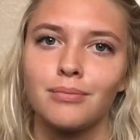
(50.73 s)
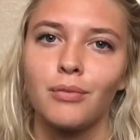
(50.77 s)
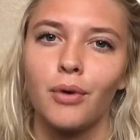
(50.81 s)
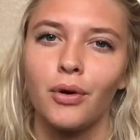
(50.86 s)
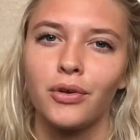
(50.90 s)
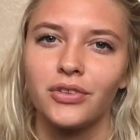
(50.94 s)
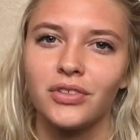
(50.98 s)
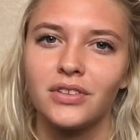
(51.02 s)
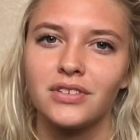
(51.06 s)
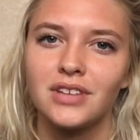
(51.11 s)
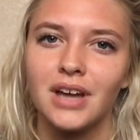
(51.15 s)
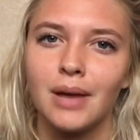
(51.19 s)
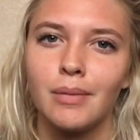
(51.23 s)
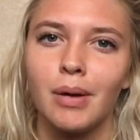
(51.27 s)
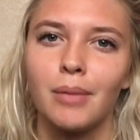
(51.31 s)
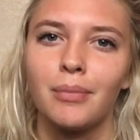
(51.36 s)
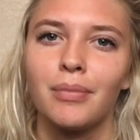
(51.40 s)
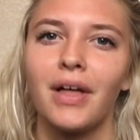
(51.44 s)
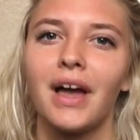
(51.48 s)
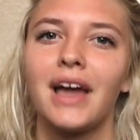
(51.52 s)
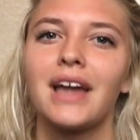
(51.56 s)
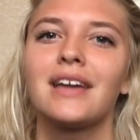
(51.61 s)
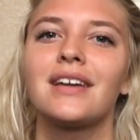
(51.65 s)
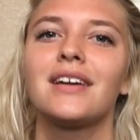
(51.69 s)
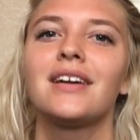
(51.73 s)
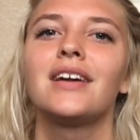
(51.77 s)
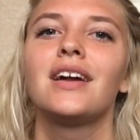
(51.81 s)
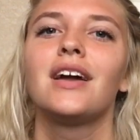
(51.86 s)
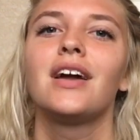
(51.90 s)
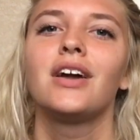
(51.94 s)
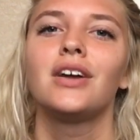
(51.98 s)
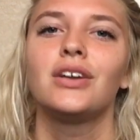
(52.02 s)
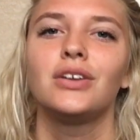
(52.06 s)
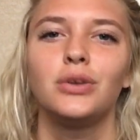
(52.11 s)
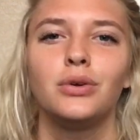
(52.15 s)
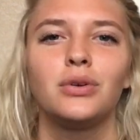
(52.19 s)
Most of the time I'm like,
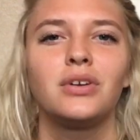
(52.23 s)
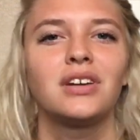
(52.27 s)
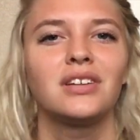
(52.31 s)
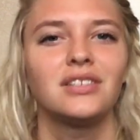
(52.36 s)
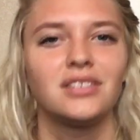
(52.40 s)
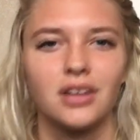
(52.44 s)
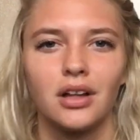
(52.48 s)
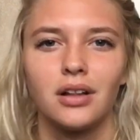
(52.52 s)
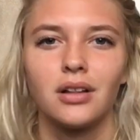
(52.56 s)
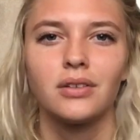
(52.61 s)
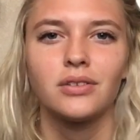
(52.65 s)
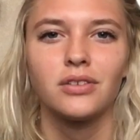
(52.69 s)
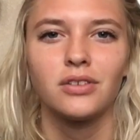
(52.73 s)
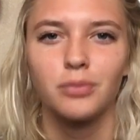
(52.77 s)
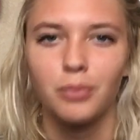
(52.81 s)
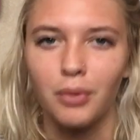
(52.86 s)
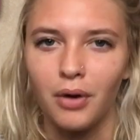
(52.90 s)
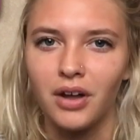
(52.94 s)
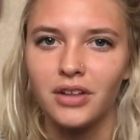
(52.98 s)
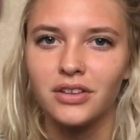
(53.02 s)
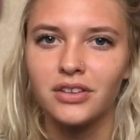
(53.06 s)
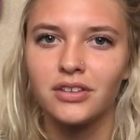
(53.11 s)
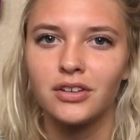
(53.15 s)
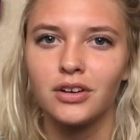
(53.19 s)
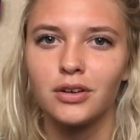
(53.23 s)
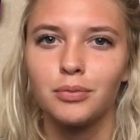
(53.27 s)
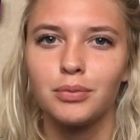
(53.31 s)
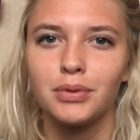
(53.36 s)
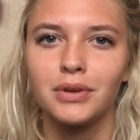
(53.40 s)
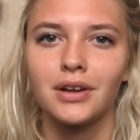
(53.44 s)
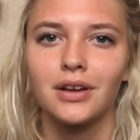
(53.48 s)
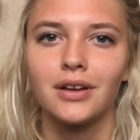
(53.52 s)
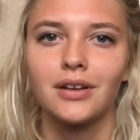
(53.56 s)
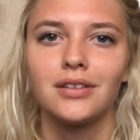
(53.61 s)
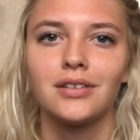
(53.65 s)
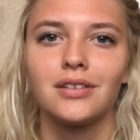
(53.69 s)
you can tell it's sponsored
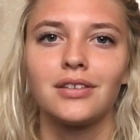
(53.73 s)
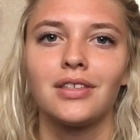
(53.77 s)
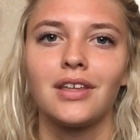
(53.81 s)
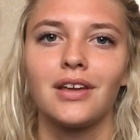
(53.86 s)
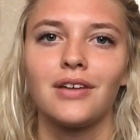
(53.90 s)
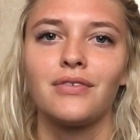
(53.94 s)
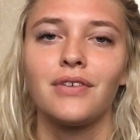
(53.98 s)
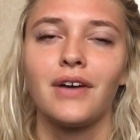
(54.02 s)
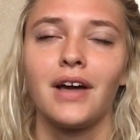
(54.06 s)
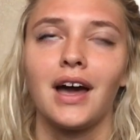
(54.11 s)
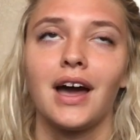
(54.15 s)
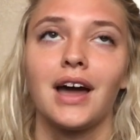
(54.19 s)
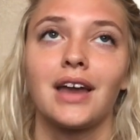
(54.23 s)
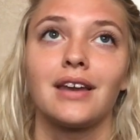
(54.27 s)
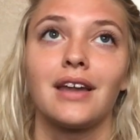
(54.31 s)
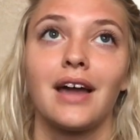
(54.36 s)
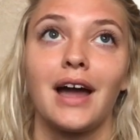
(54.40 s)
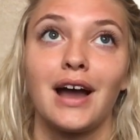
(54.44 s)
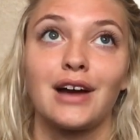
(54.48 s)
because they've had